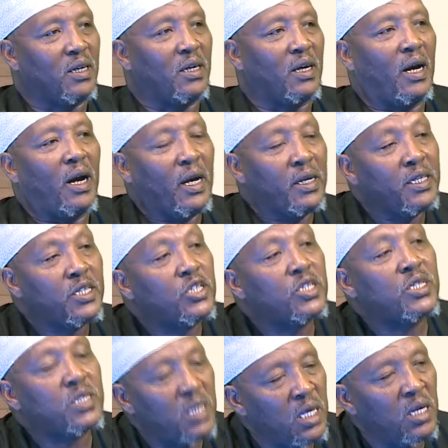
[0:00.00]
And it's
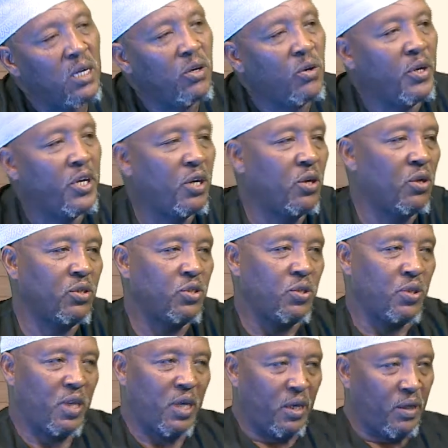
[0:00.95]
still going on
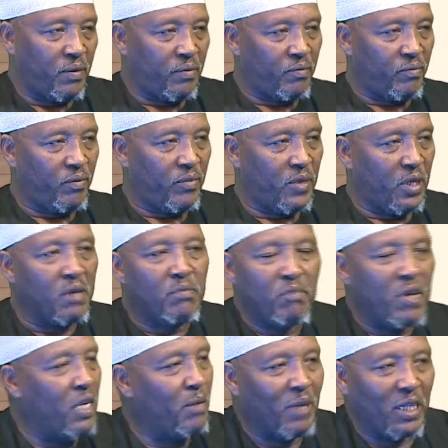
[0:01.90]
today in
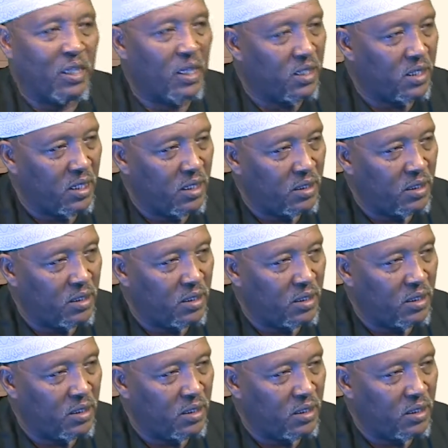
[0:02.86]
many madrasas.